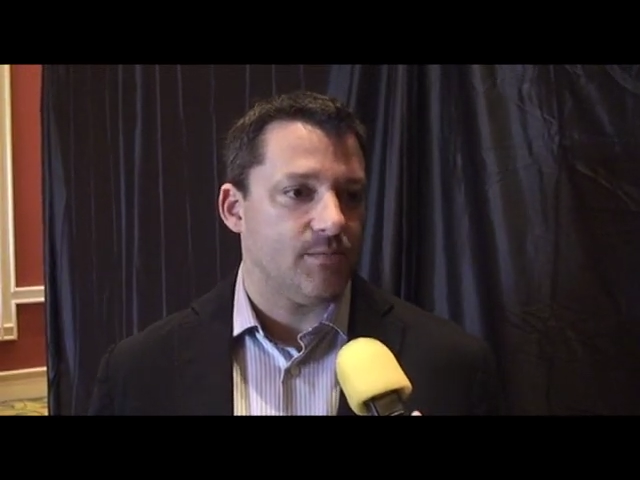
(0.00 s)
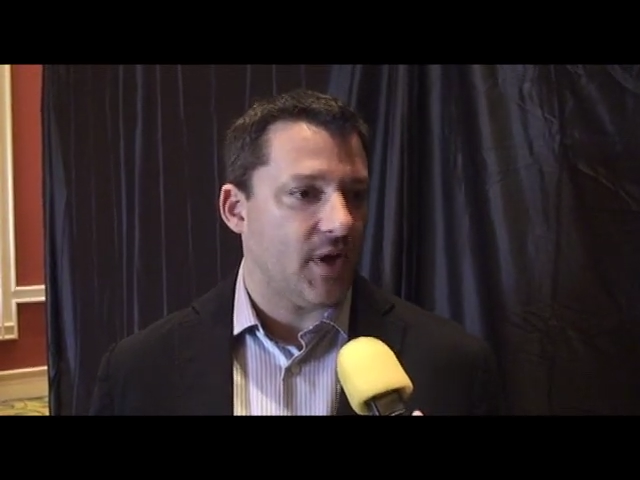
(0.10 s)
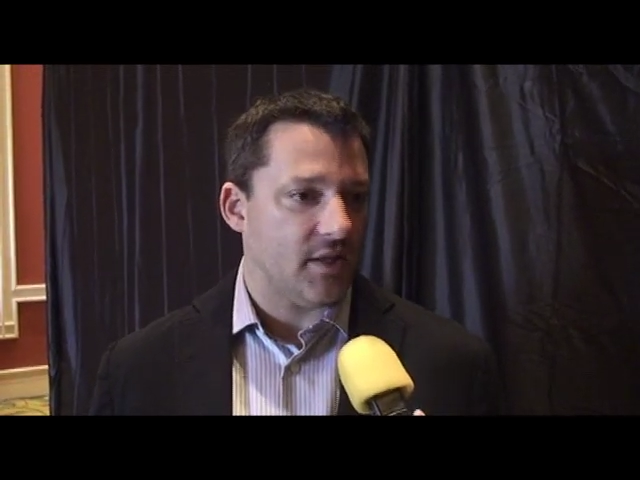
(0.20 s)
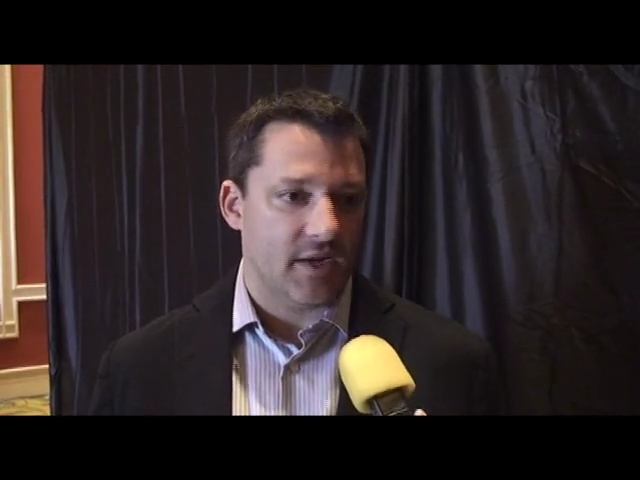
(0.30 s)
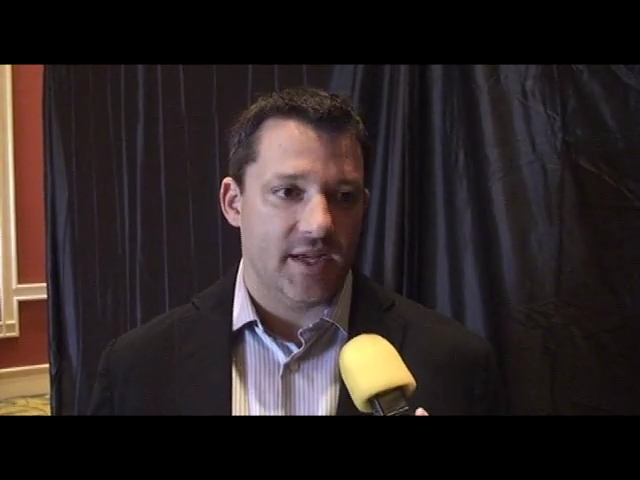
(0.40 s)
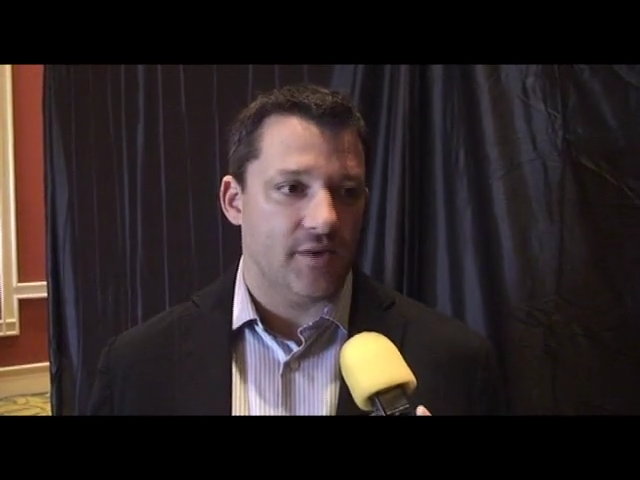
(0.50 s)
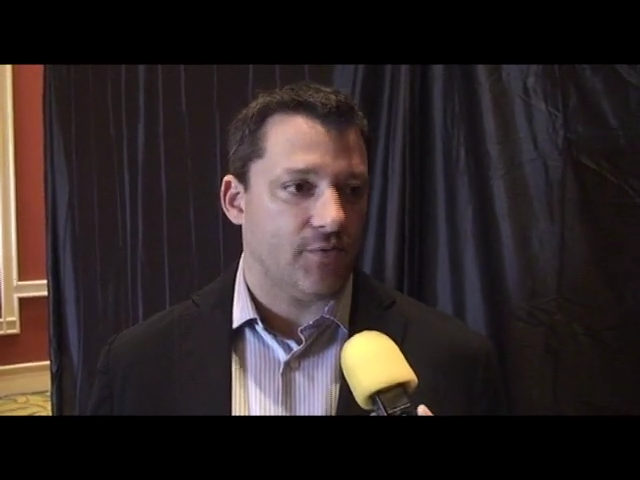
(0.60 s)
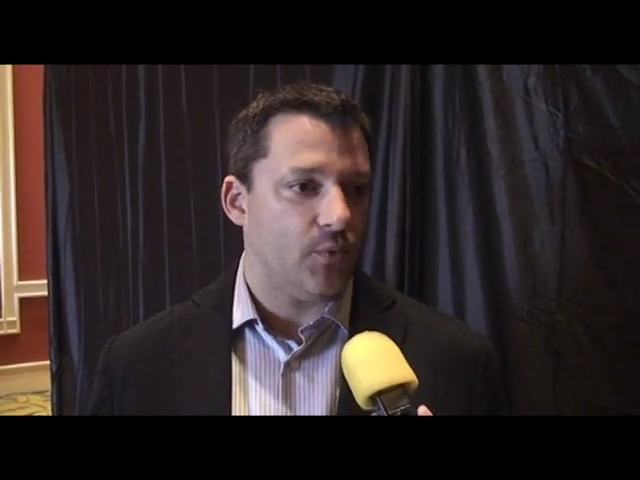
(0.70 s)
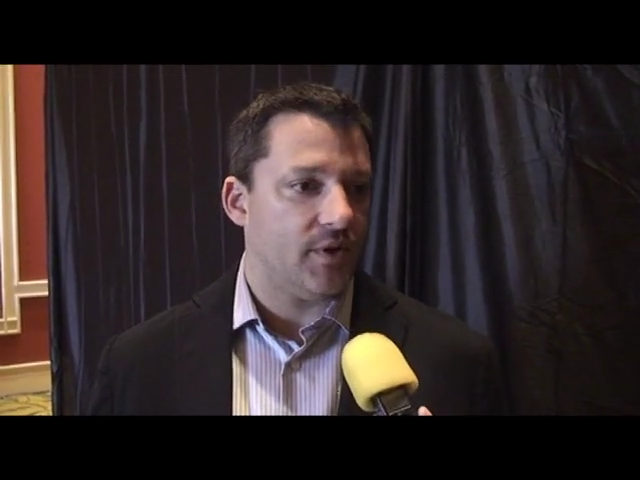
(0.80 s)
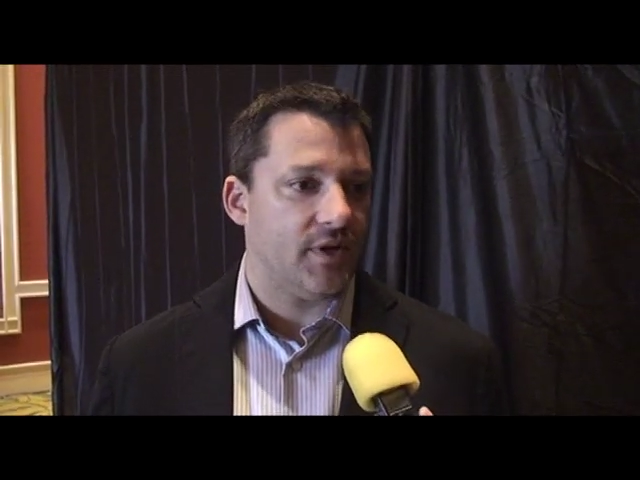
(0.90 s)
Got lucky
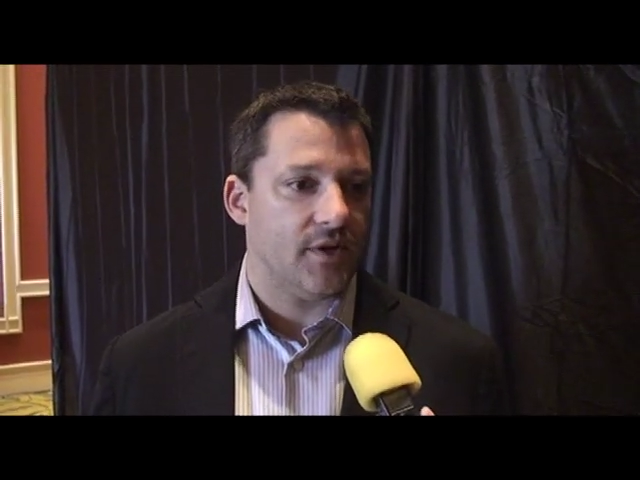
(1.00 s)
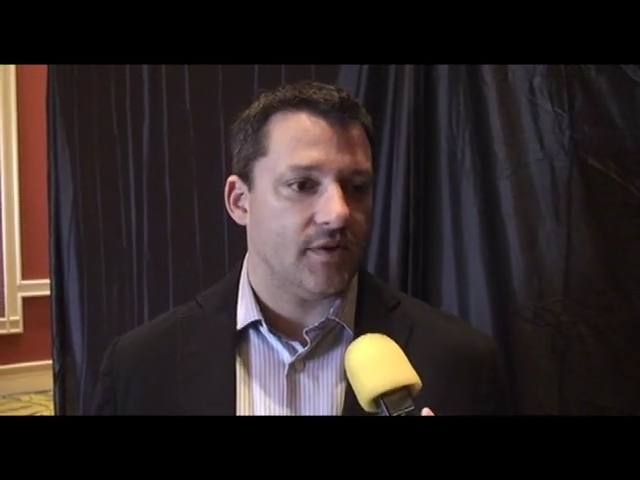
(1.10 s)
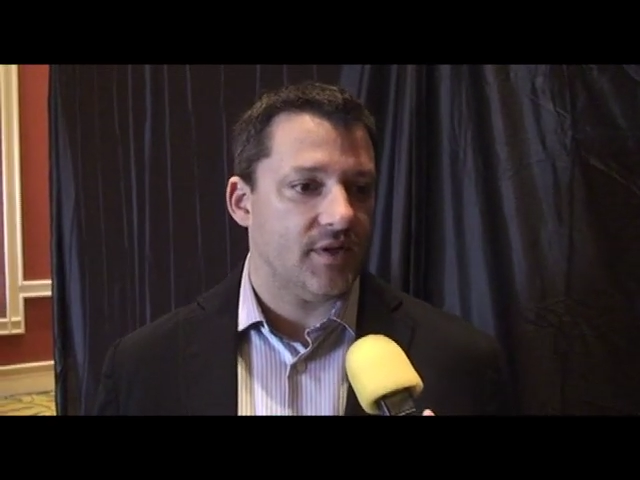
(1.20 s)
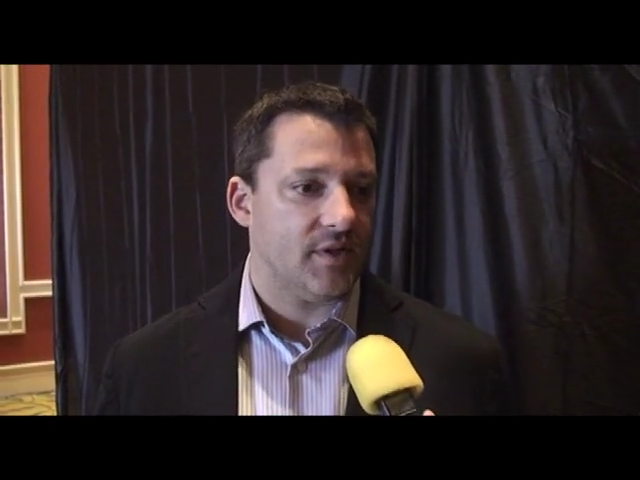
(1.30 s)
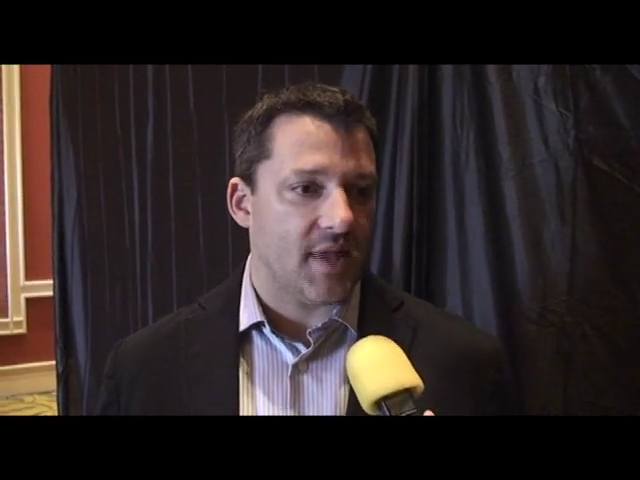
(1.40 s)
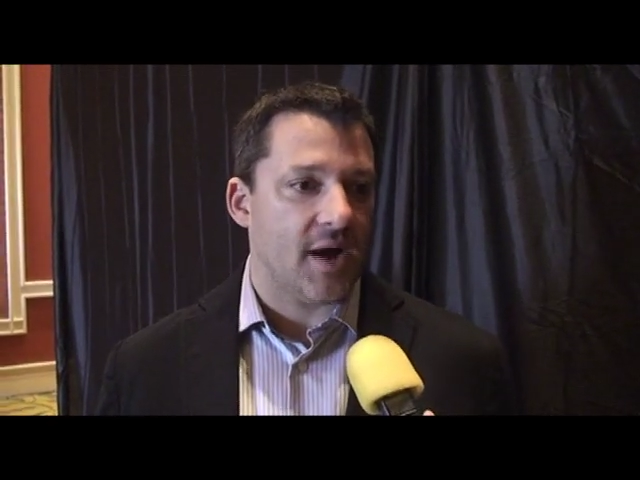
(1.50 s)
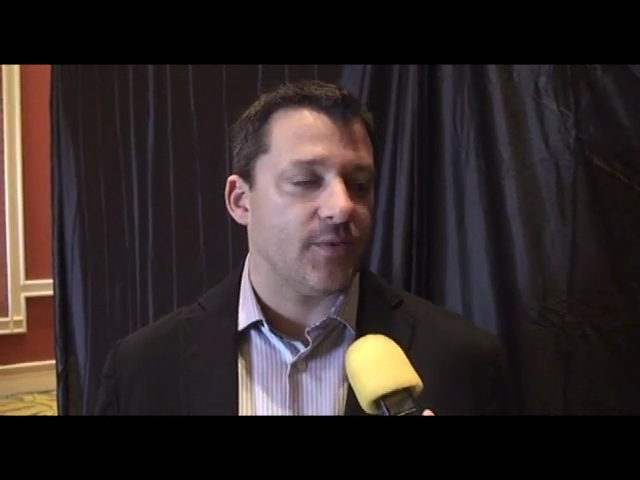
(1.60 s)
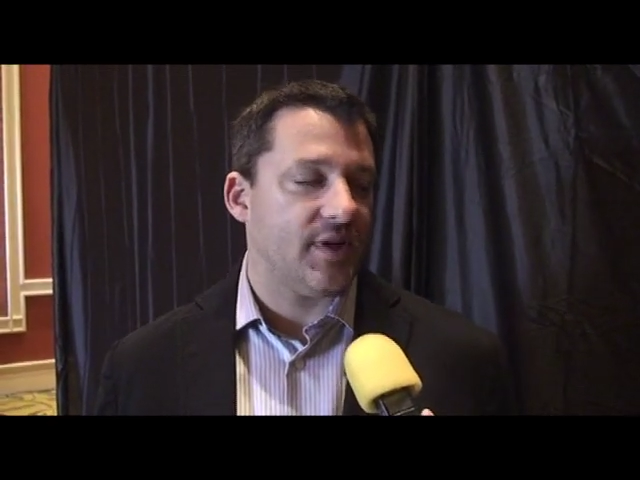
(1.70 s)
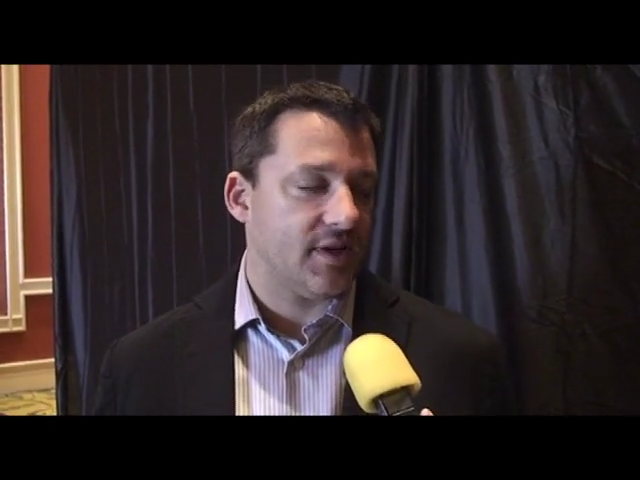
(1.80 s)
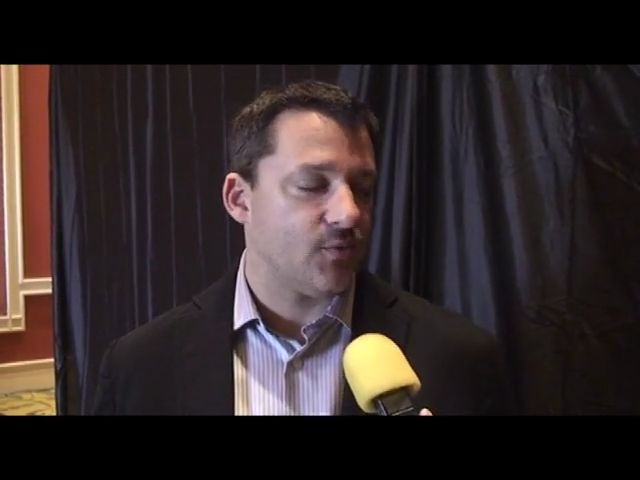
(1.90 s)
enough to win there, and then
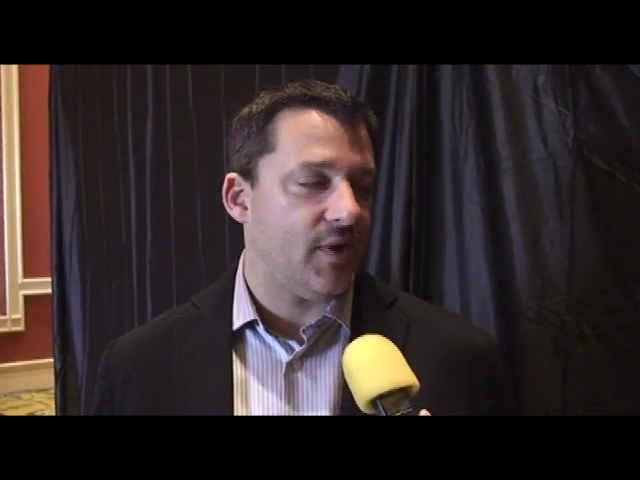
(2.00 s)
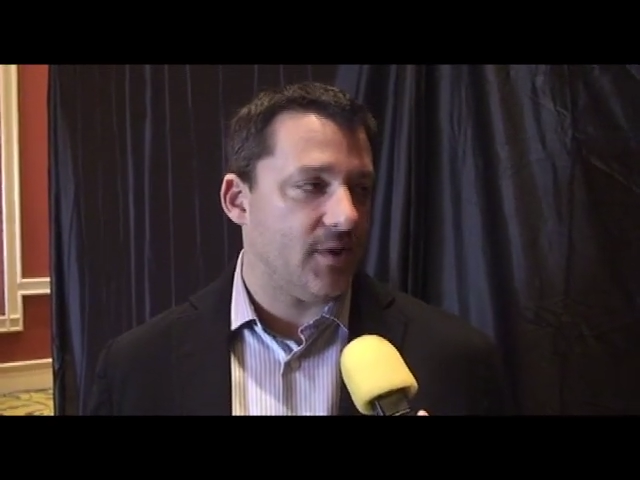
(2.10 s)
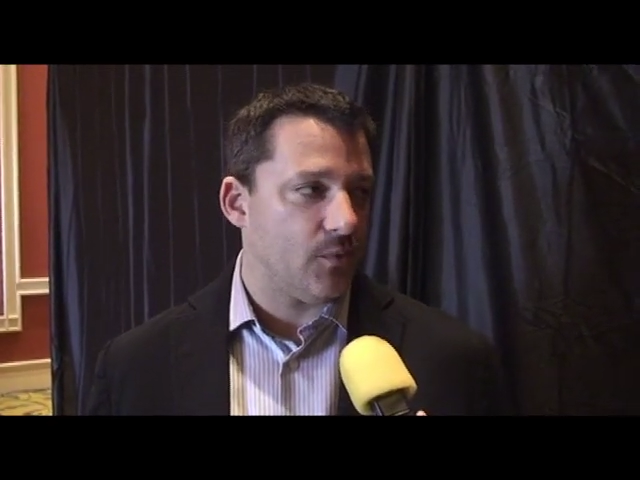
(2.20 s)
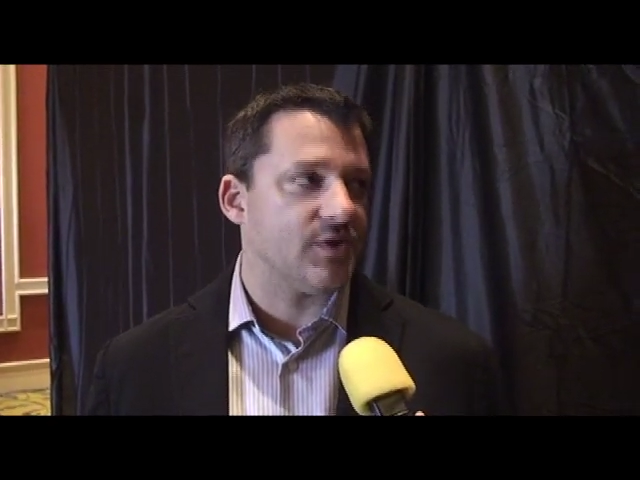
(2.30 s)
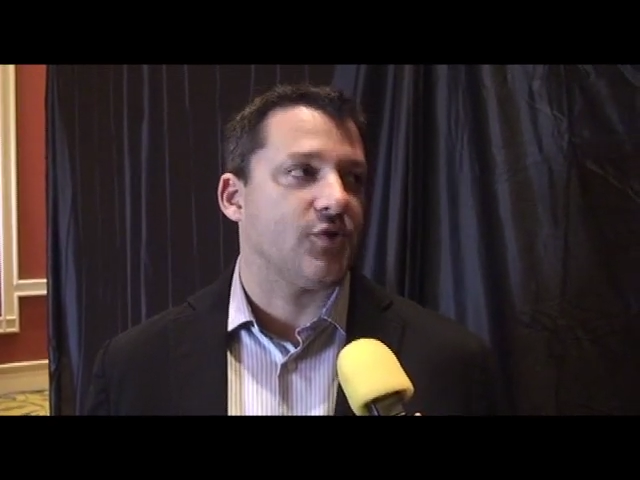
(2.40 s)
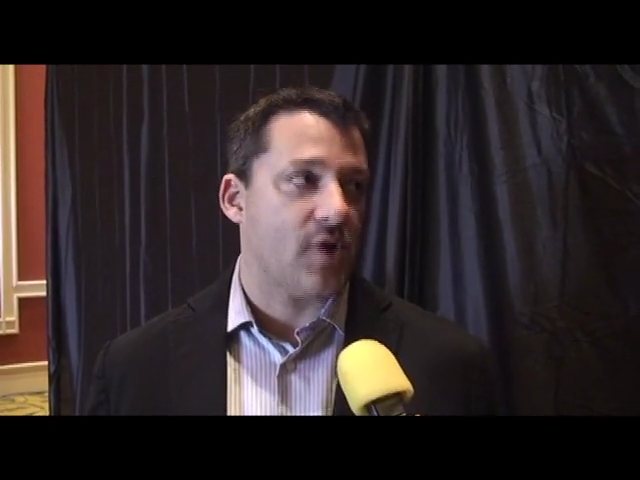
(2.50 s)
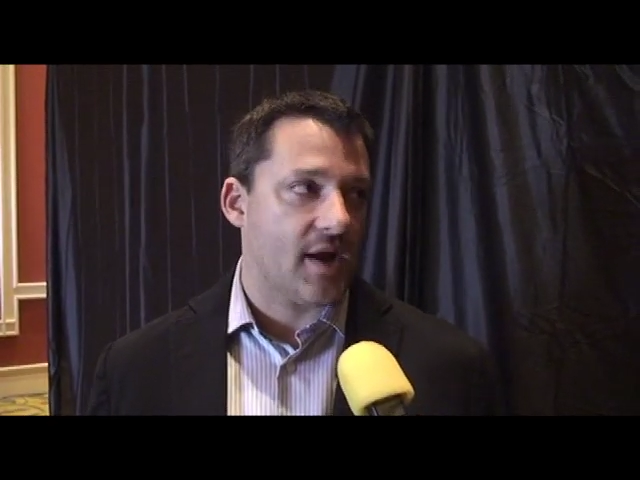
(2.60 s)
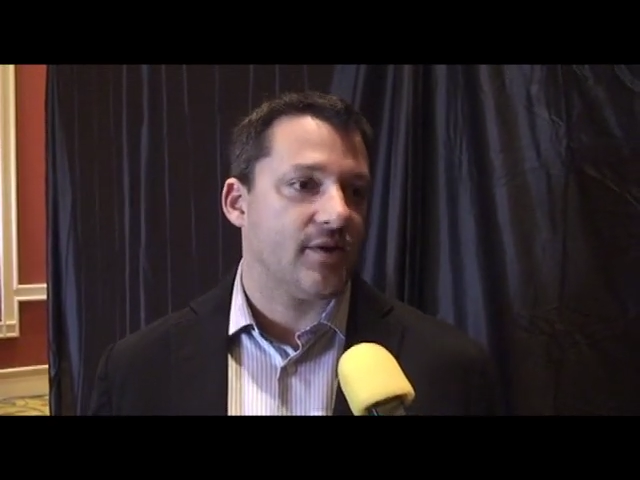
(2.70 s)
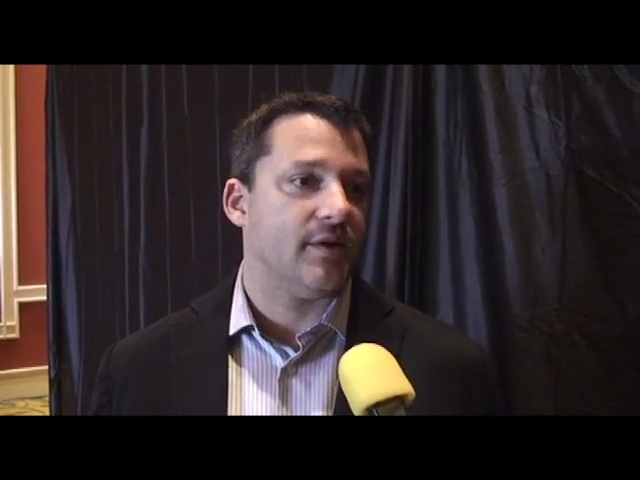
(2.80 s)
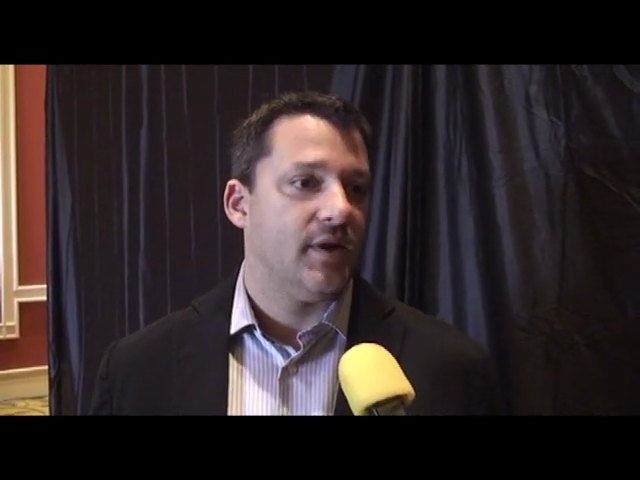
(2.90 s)
Loudon the next weekend was a
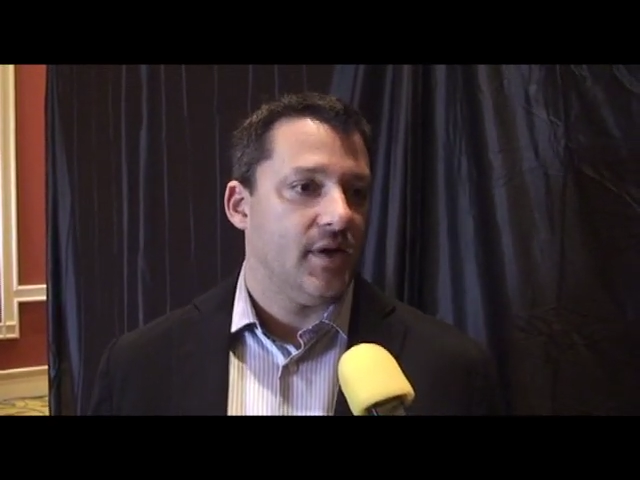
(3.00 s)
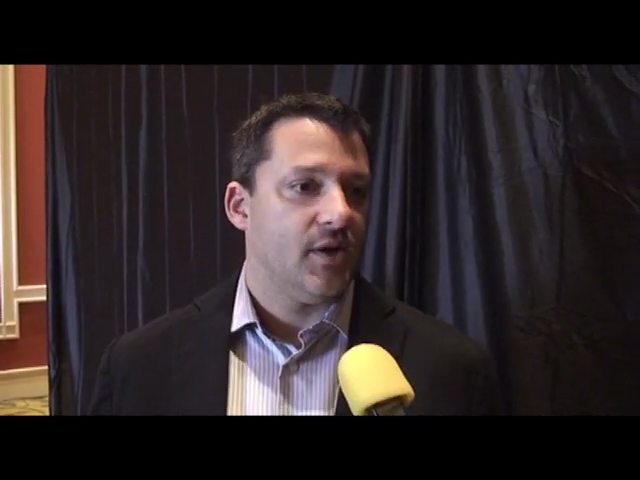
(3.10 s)
track that